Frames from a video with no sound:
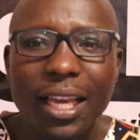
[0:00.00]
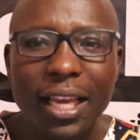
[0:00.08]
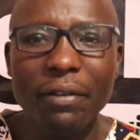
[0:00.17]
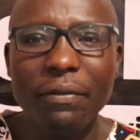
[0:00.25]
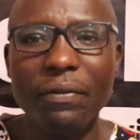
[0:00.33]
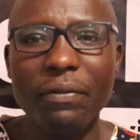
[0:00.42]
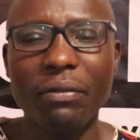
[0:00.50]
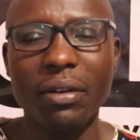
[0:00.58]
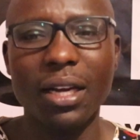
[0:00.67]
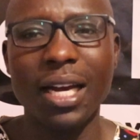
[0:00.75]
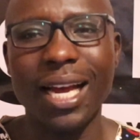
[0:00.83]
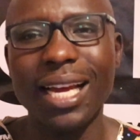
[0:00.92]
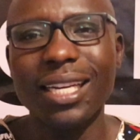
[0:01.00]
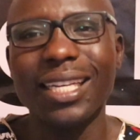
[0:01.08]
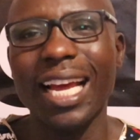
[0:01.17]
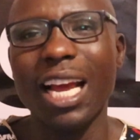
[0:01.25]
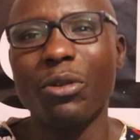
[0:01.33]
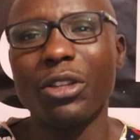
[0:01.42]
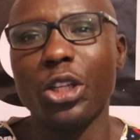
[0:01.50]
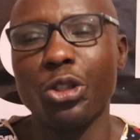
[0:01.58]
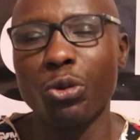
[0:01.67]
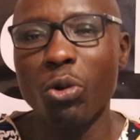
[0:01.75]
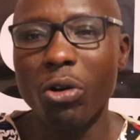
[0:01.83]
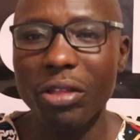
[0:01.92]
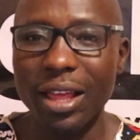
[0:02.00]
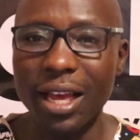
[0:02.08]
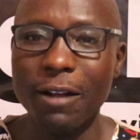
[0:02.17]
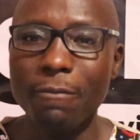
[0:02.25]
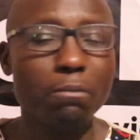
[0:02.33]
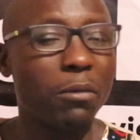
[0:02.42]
If Kanini Kega wanted to go there,